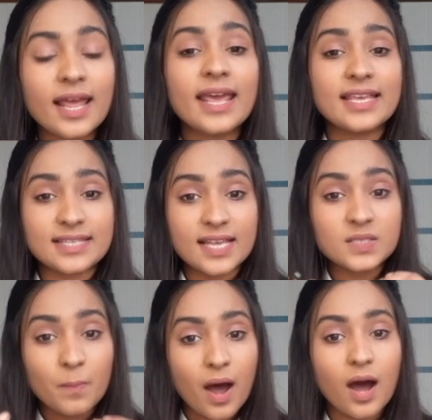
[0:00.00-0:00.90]
He says
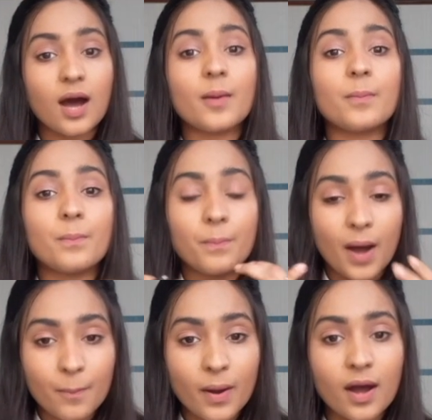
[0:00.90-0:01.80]
ma,
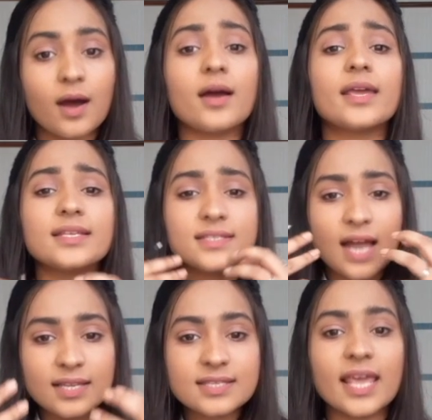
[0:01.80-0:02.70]
papa. He
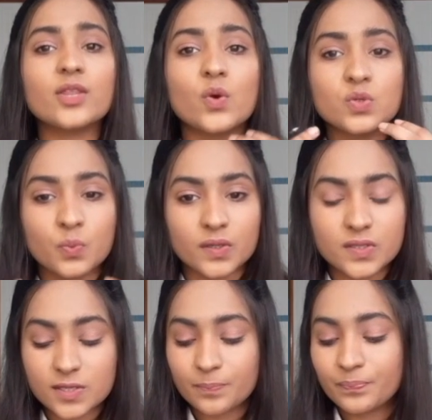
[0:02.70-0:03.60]
starts saying those words.